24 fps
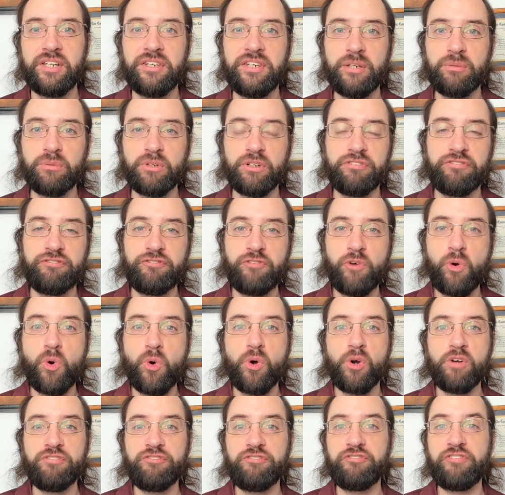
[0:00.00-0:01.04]
there were
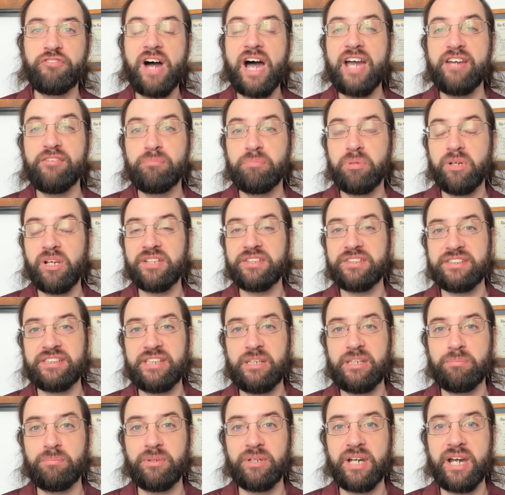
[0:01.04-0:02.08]
four, five plus
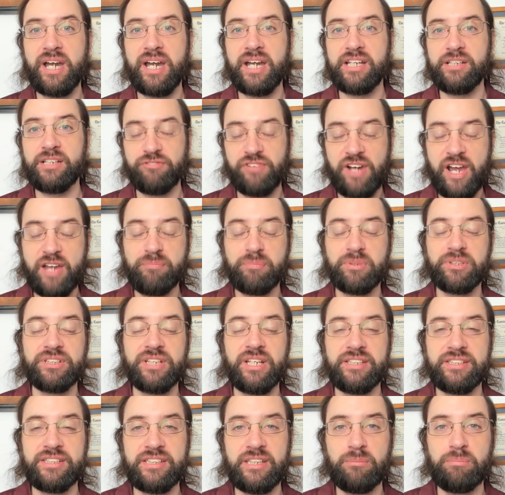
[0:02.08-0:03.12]
CPI, 5%
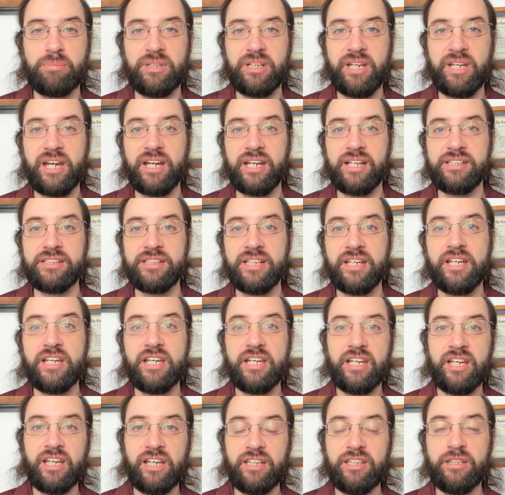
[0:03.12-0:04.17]
CPIs
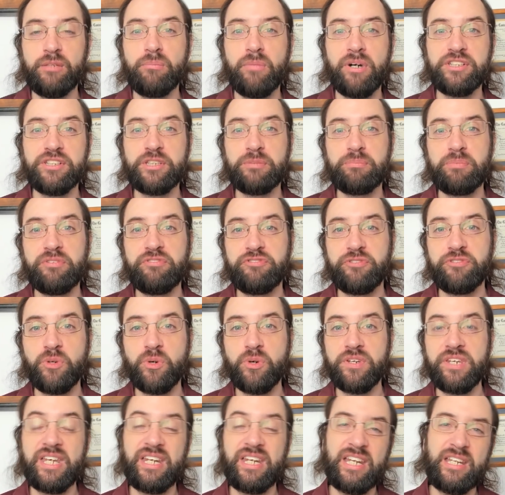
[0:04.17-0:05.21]
in the months
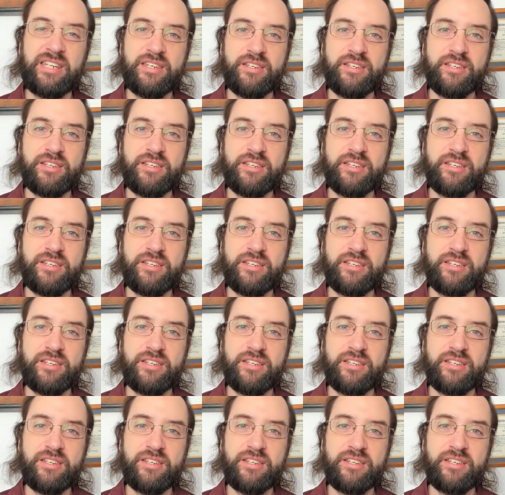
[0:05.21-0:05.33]
before then.